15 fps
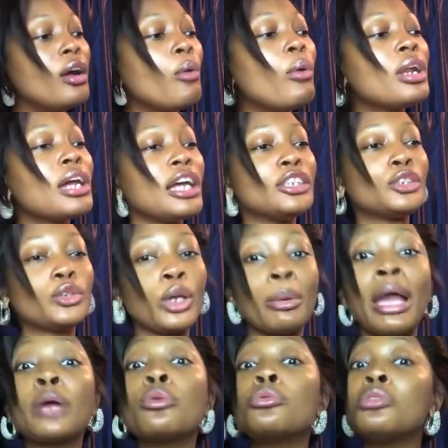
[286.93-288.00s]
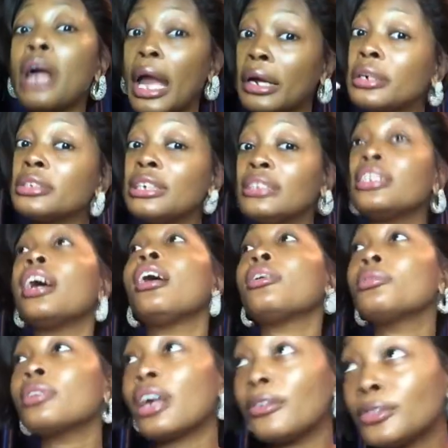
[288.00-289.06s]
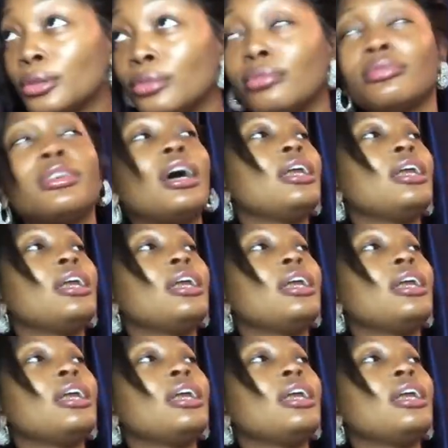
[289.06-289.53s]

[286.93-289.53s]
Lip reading: When I saw him, I greeted her, good afternoon.